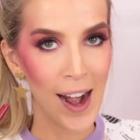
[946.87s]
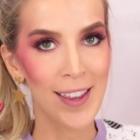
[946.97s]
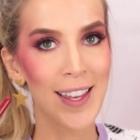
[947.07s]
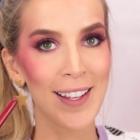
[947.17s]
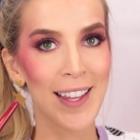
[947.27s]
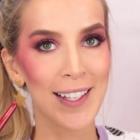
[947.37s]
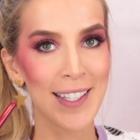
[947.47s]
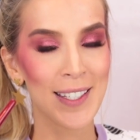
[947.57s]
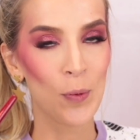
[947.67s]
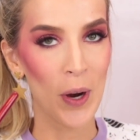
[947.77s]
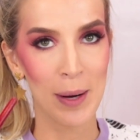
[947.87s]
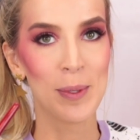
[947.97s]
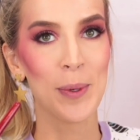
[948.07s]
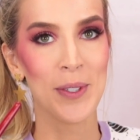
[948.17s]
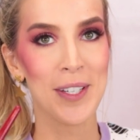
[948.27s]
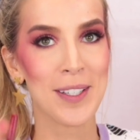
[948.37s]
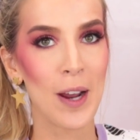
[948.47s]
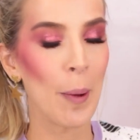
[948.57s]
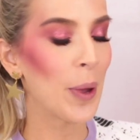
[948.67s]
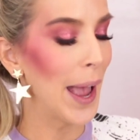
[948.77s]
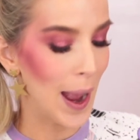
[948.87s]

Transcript: I think that's where I'm supposed to stop.